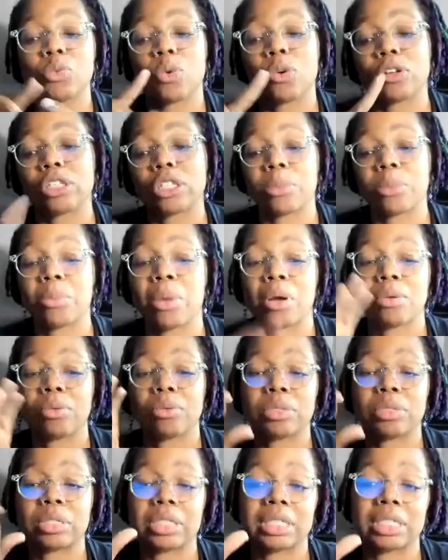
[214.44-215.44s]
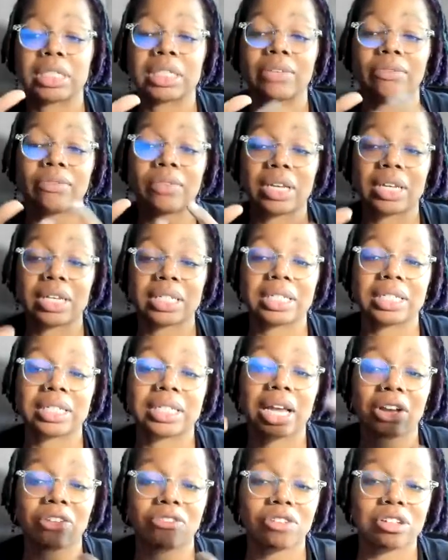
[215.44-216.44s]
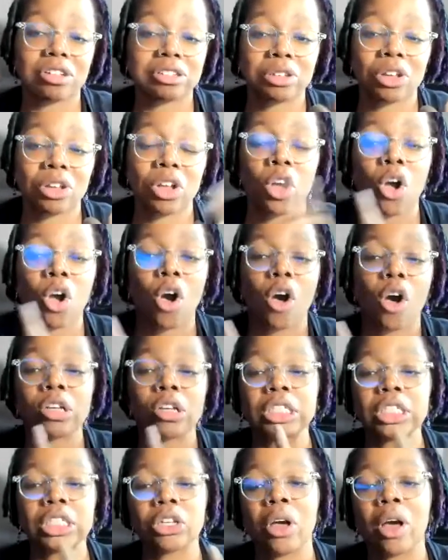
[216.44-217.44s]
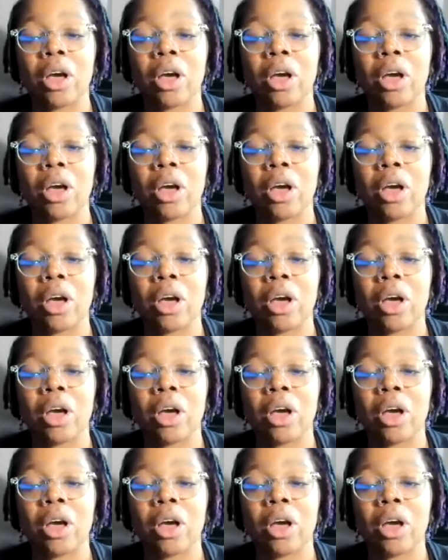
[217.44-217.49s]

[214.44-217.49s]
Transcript: they're really about the greater good, and